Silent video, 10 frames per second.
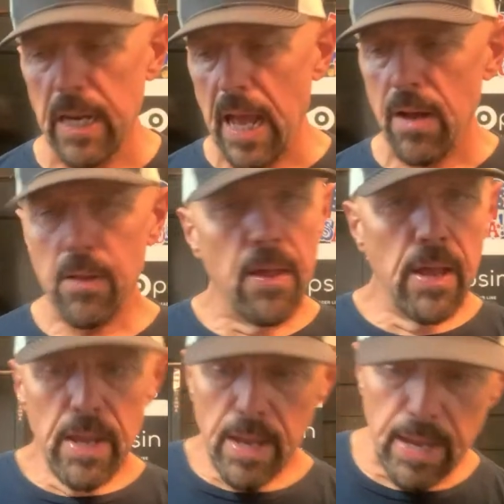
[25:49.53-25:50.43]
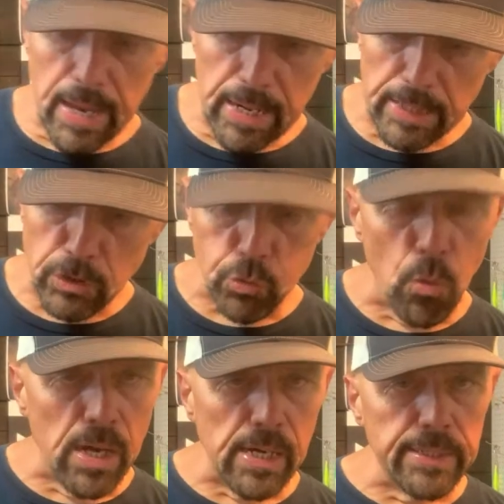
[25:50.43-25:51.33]
out, and I
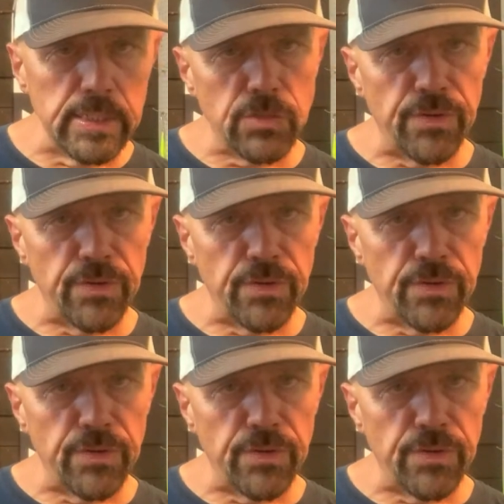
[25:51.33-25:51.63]
swung on this